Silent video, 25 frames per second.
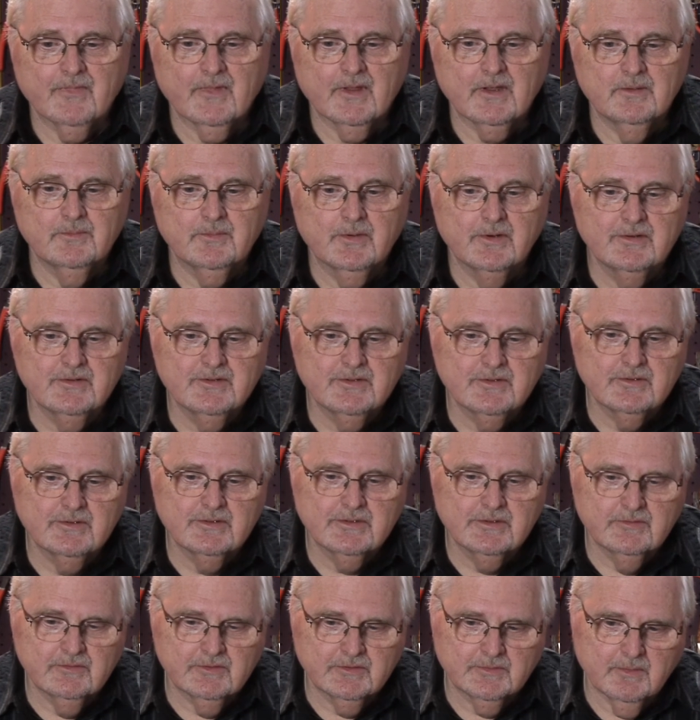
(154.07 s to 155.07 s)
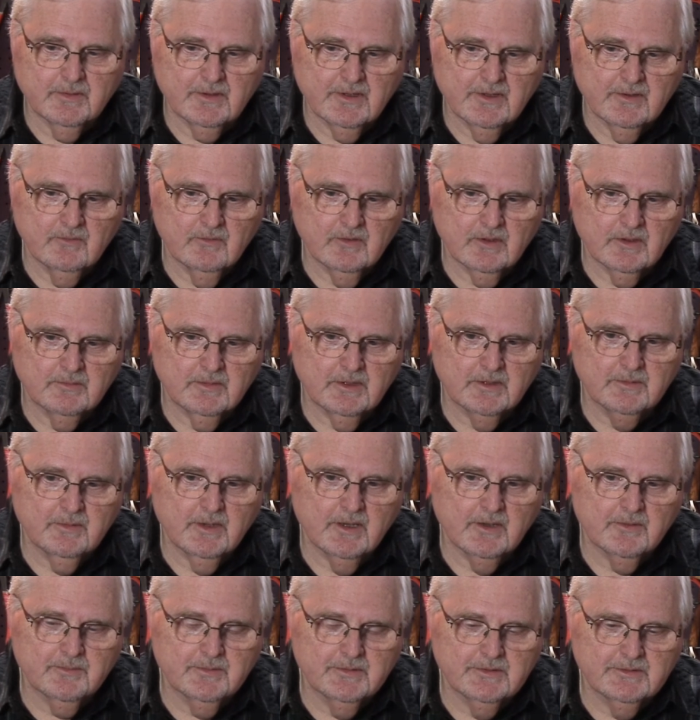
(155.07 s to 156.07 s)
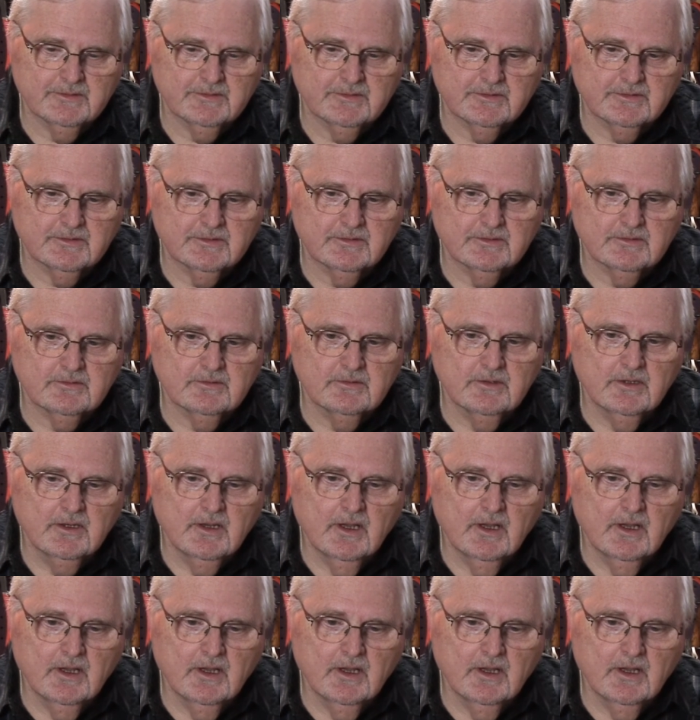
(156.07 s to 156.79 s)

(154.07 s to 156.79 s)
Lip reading: I'm pretty sure she was playing one of my mouthpieces too.